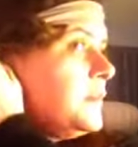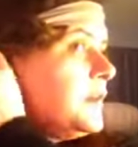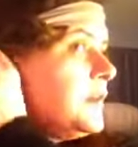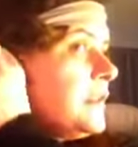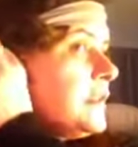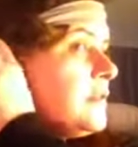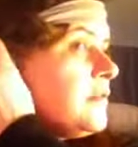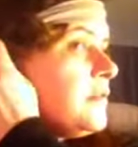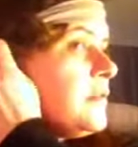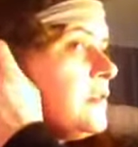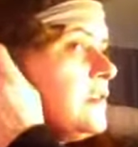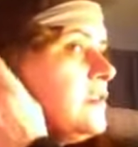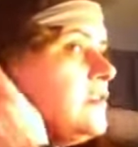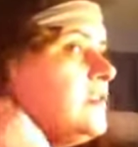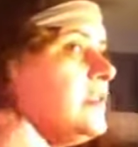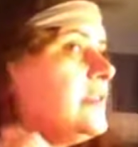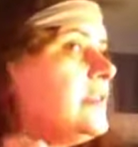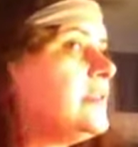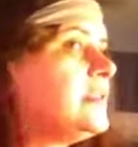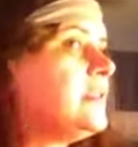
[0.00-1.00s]
it through
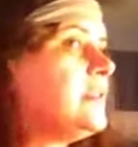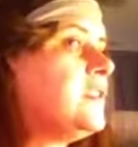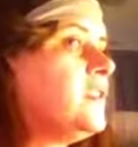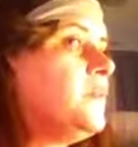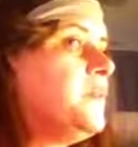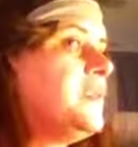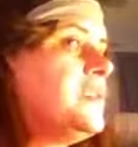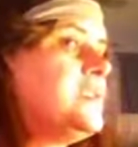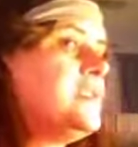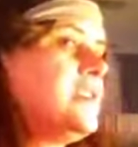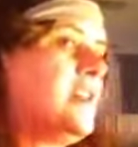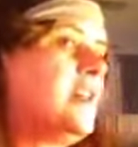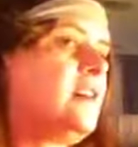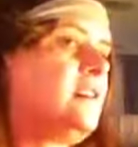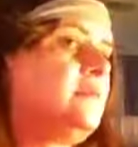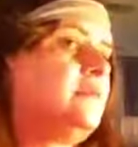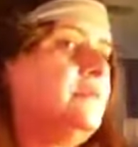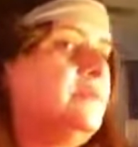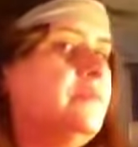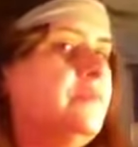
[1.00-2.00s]
and loop it
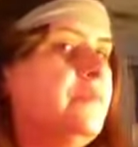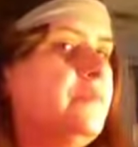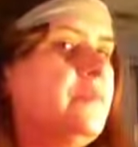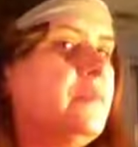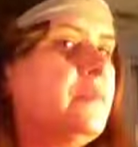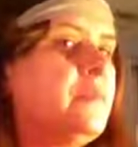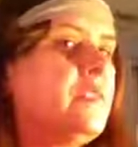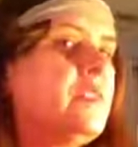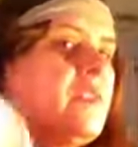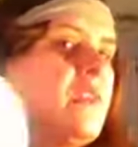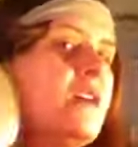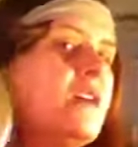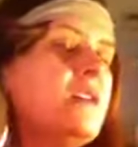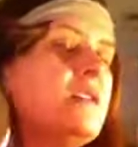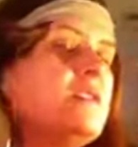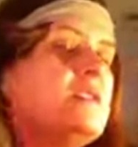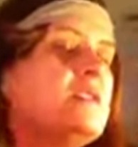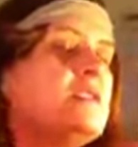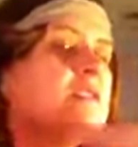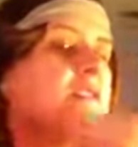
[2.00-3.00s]
down.
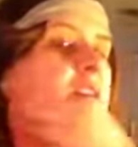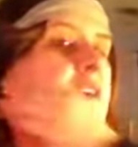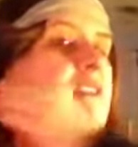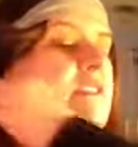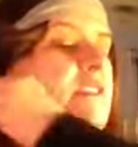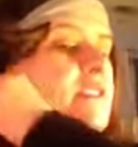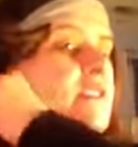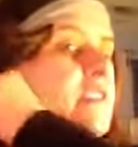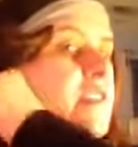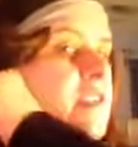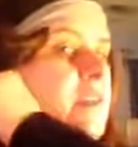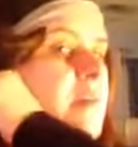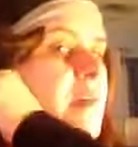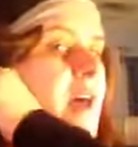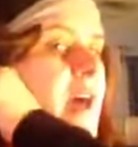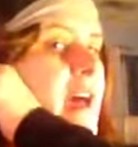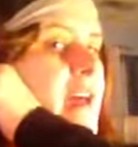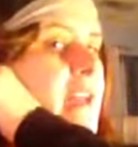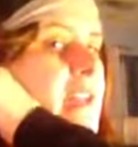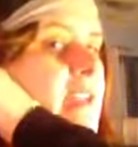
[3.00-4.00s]
And just keep
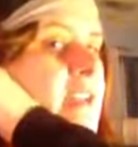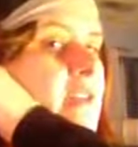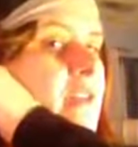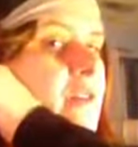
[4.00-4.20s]
adding it